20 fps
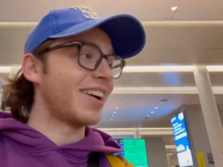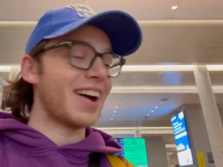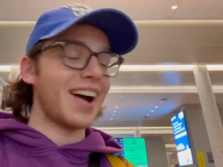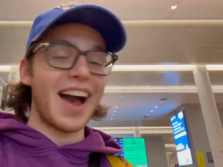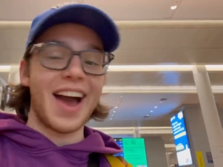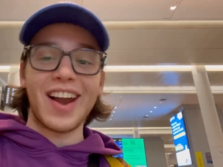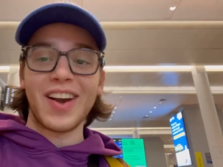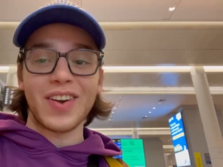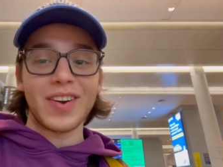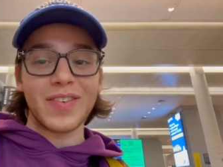
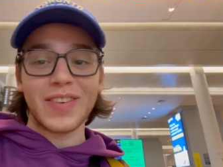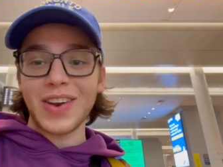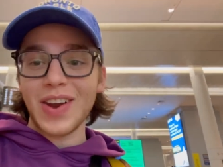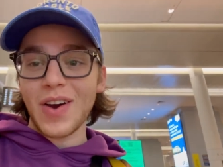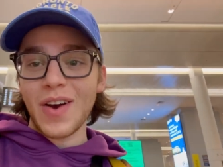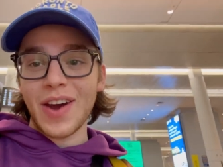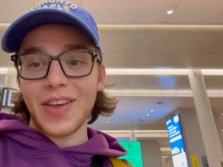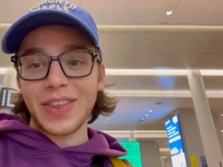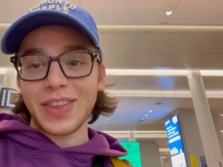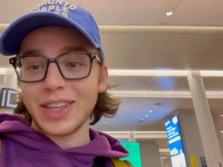I don't even know.
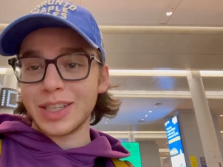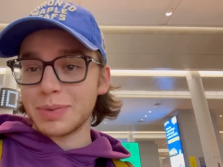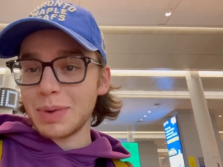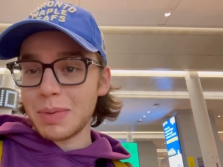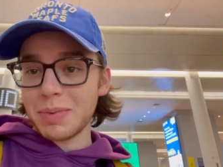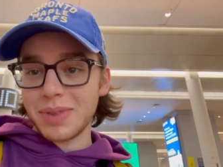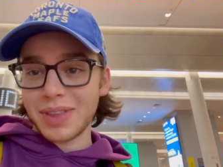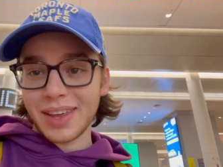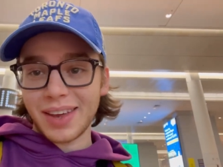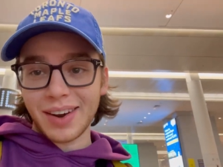I think this might
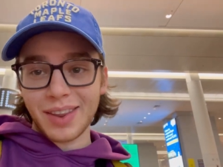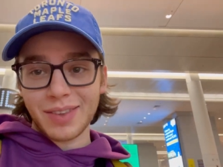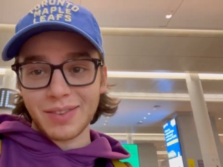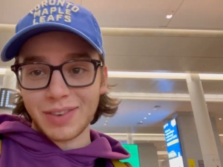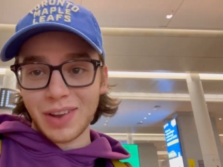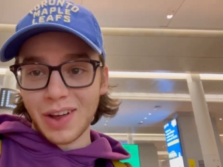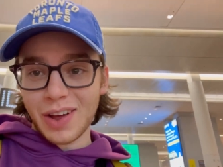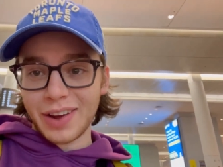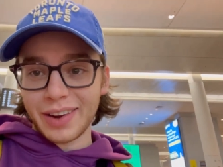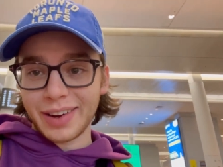be the end of the
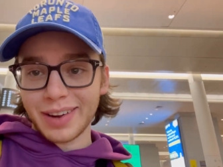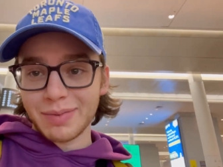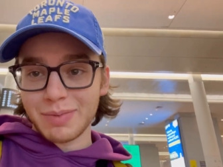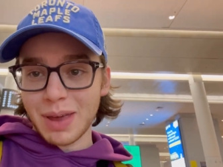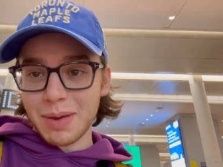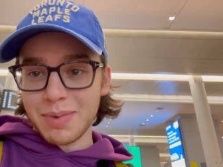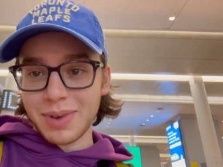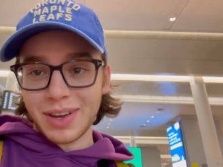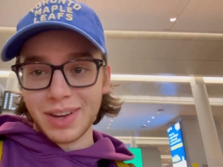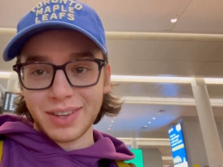vlog.
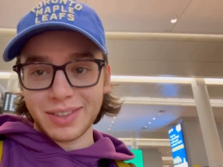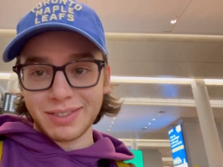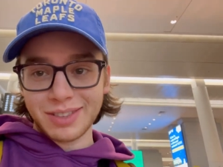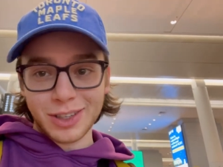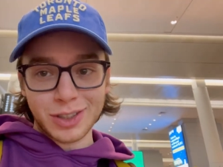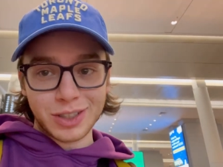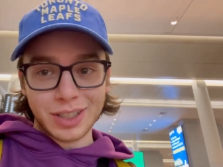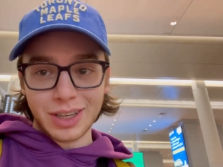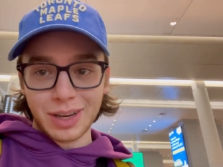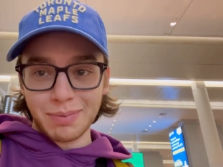Maybe I'll do
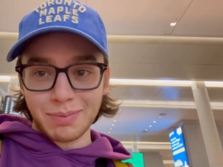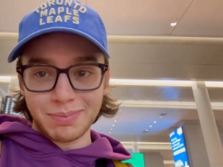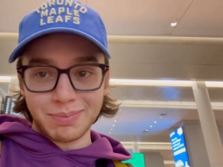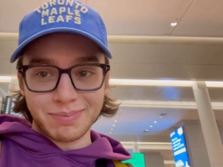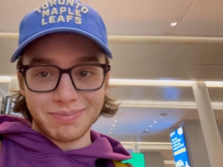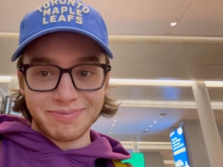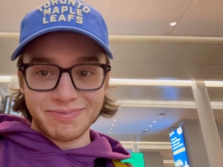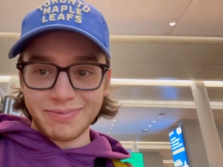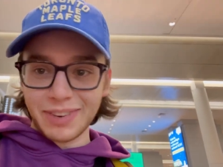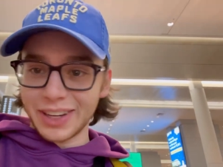some,
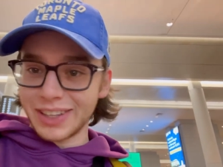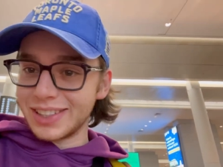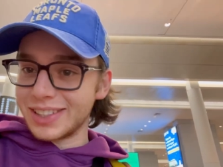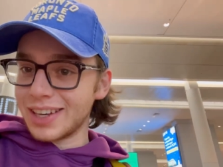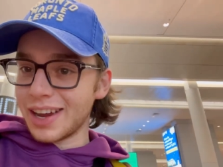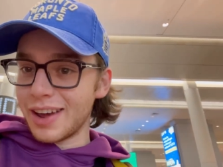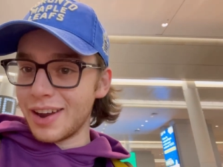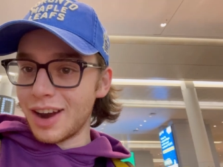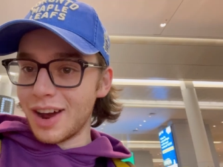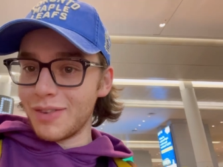like,
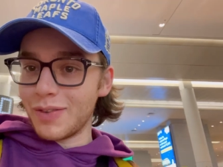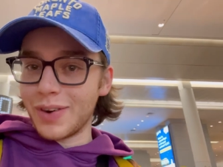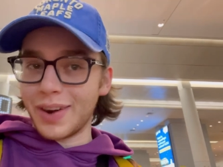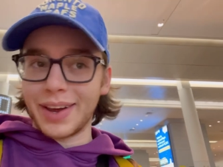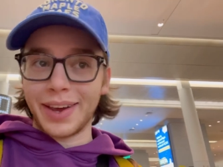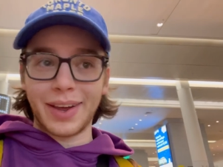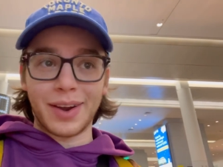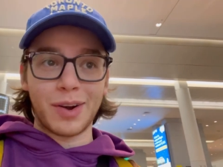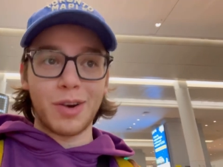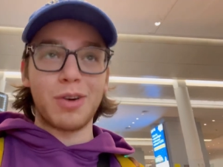sign up when I
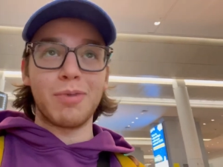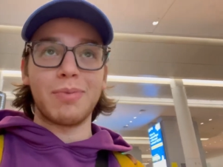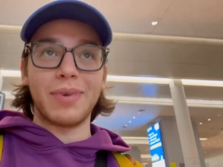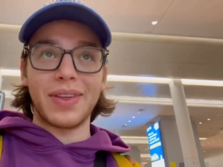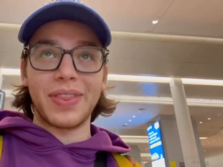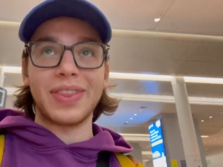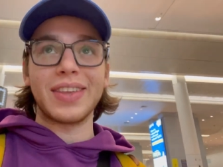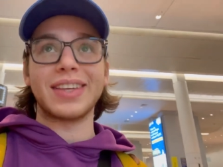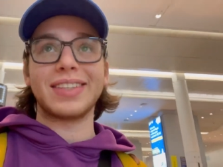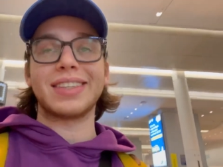get home, but
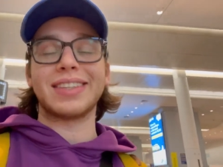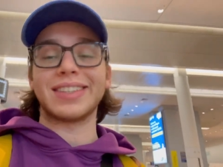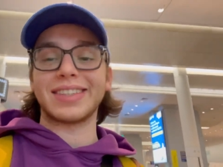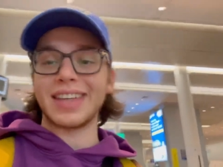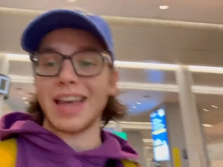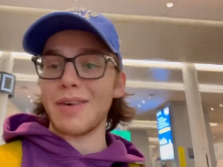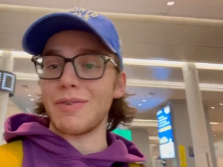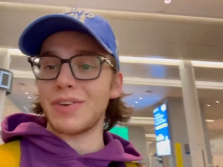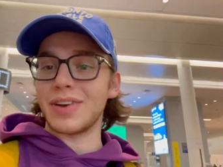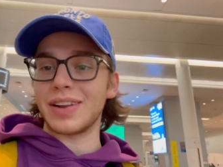this has
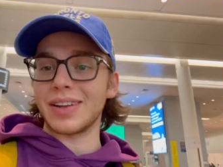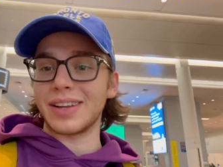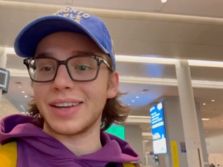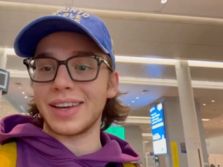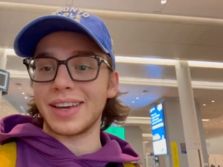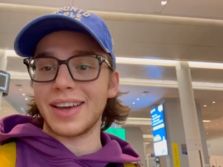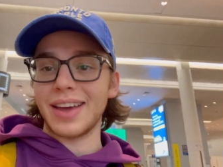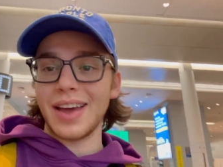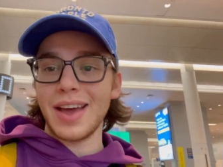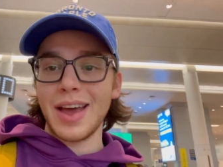
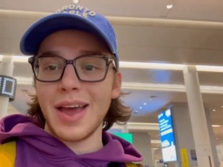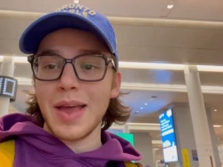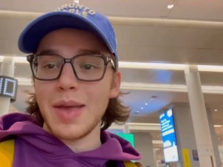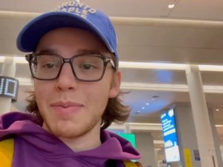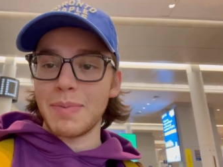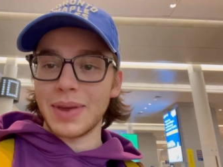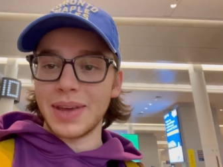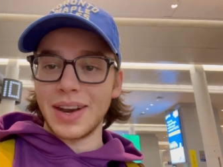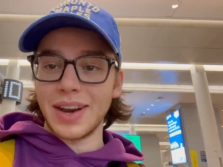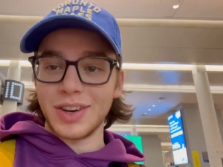definitely
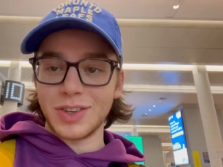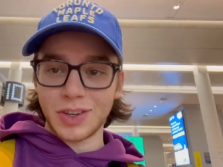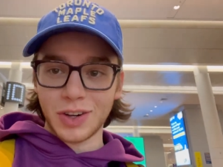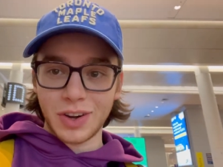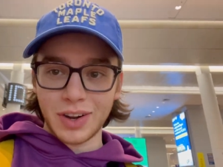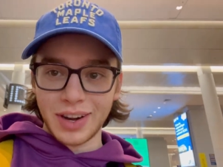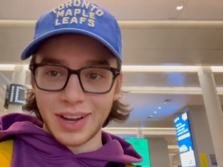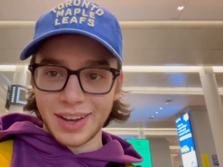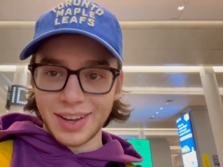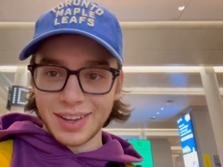been a
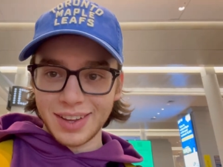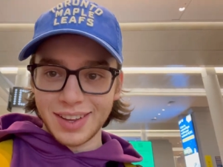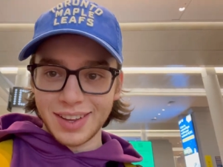journey.